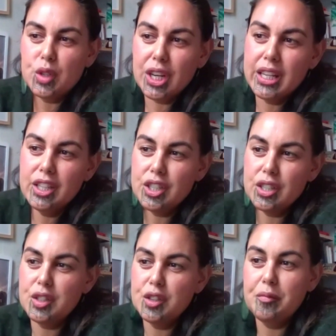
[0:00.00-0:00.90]
or
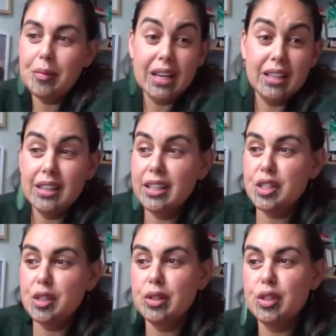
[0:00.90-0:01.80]
changes you've made
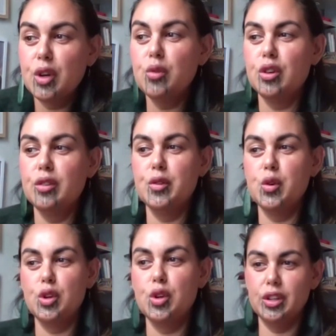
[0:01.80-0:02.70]
as a result of your
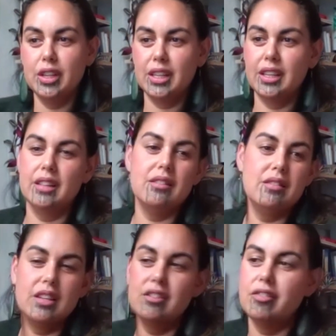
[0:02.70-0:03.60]
learning and
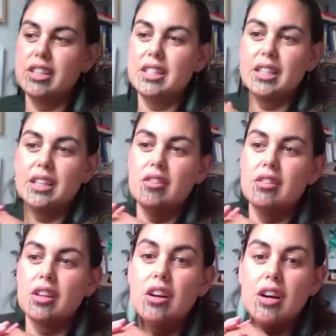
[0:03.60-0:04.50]
theorizing
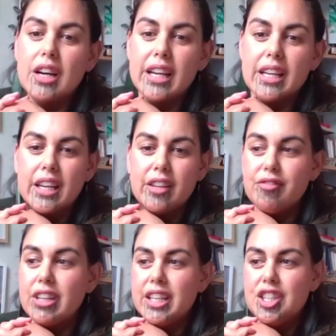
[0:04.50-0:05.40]
on kai and
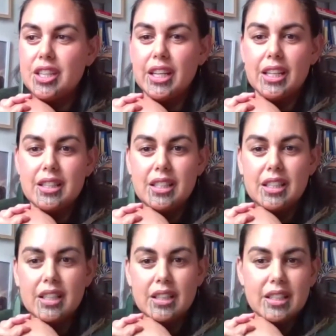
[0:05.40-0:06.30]

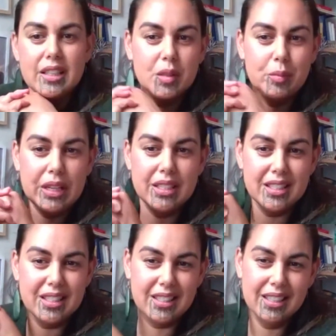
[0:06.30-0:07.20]
relationality in this
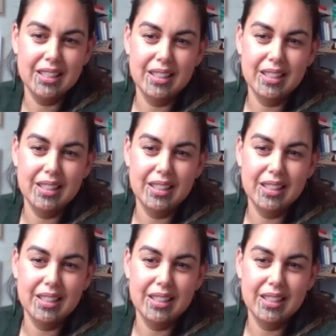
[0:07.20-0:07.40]
space?